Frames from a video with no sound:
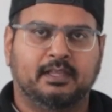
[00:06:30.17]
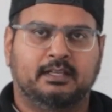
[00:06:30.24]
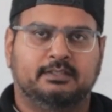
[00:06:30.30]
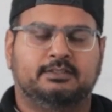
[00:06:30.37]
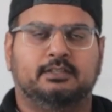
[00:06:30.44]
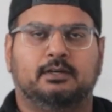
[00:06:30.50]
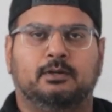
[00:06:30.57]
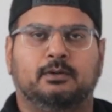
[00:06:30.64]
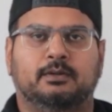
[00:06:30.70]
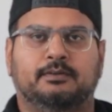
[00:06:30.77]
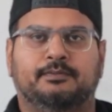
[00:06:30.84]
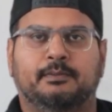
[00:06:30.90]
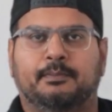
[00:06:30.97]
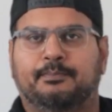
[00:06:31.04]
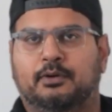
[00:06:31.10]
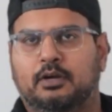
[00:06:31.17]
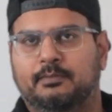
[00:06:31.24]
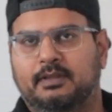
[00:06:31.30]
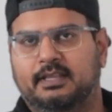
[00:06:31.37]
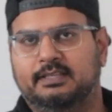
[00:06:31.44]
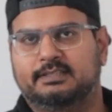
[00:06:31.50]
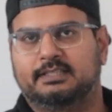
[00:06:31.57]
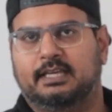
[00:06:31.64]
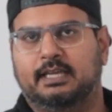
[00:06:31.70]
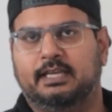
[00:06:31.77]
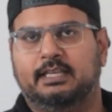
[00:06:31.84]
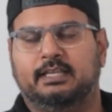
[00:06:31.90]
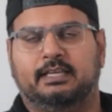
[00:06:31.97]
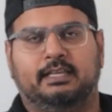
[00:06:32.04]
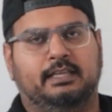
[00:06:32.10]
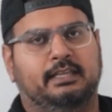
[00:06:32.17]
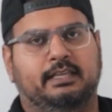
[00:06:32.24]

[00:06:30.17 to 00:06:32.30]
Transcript: So from the permitting side,